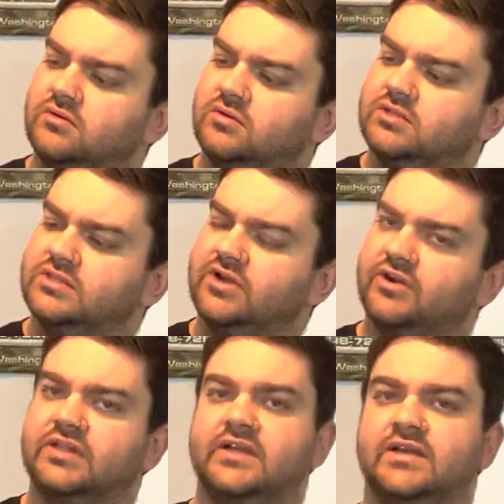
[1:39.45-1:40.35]

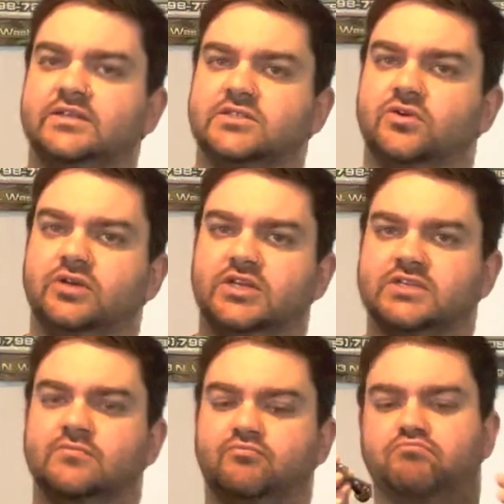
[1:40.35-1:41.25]
steering links so it
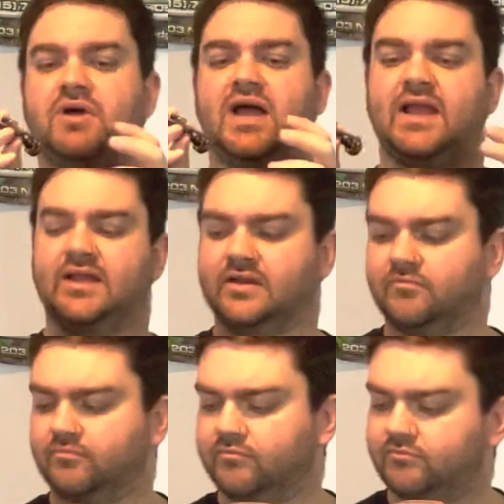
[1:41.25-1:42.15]
doesn't bind
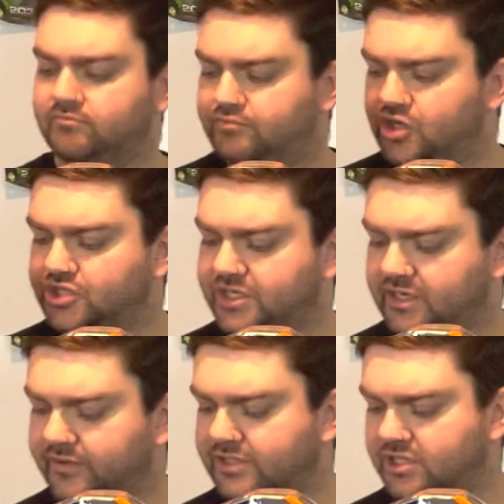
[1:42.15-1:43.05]
and push
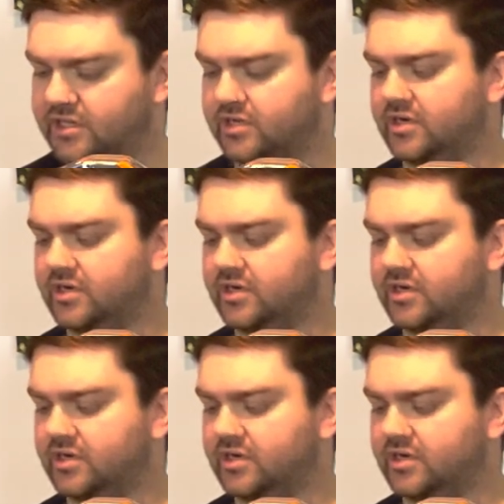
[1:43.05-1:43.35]
into each other.